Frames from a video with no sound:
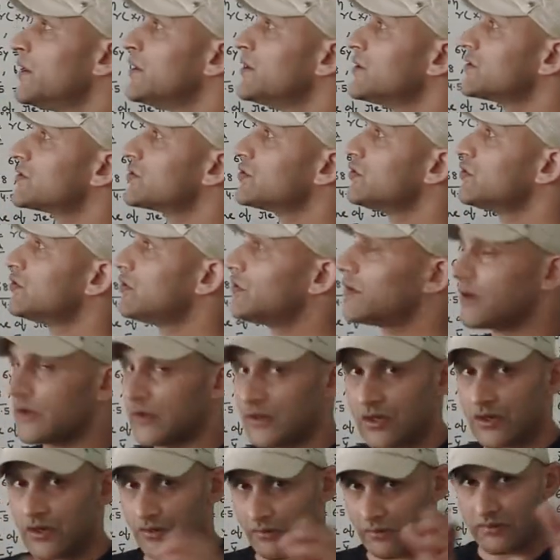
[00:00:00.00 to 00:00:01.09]

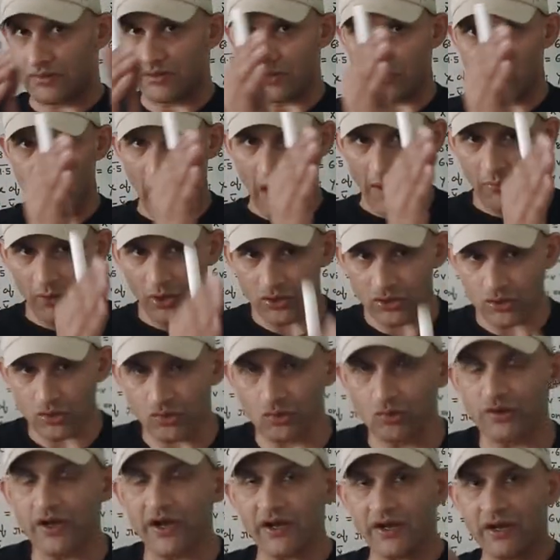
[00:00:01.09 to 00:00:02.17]
So you have also
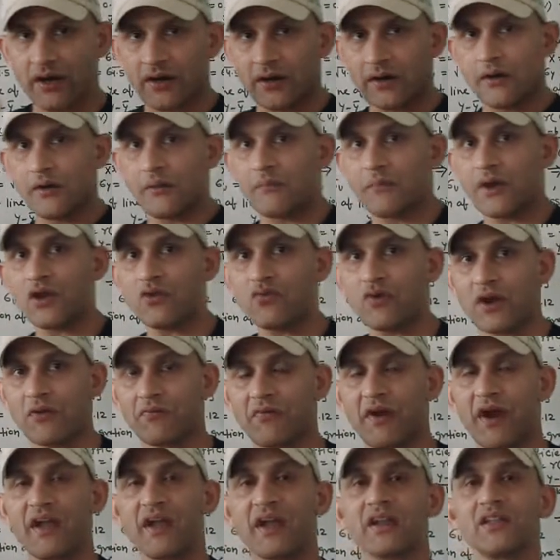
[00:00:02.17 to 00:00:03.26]
two data, but you are
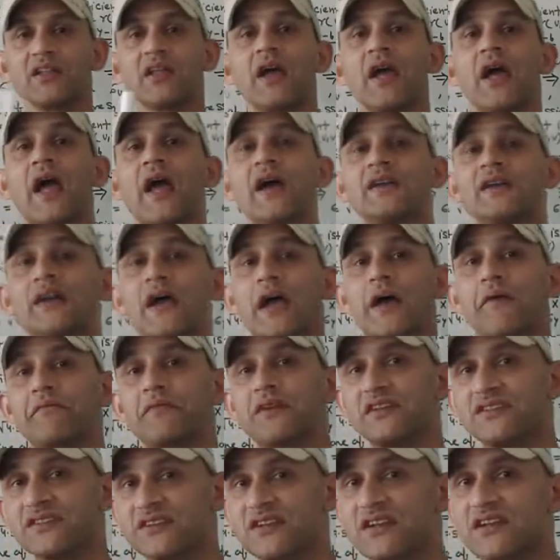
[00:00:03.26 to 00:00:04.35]
finding the
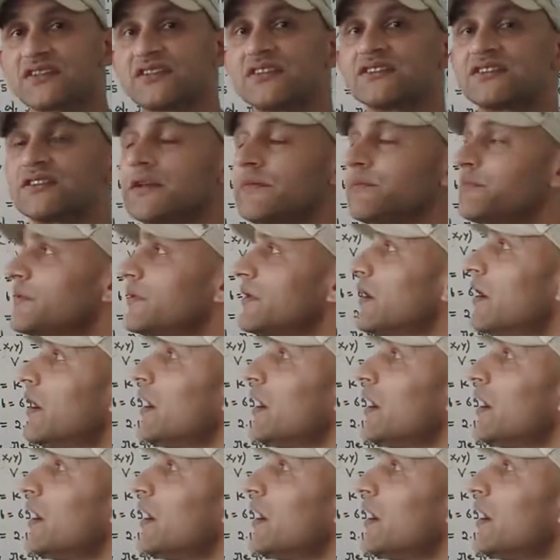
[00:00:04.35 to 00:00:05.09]
average relationship